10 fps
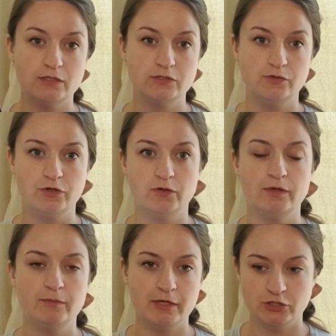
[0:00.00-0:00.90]
So you're going to
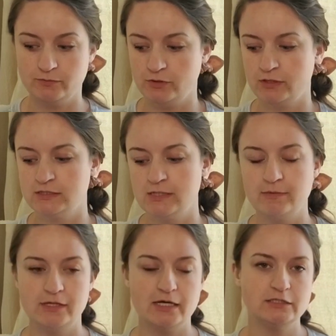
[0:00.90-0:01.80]
read a picture book, and some of
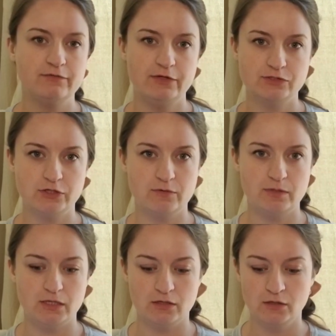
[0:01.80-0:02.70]
the activities are going to
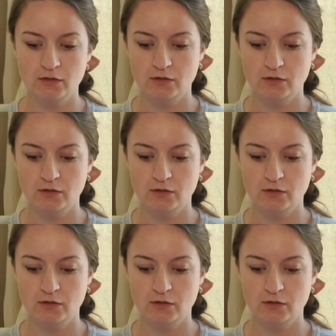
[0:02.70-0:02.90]
be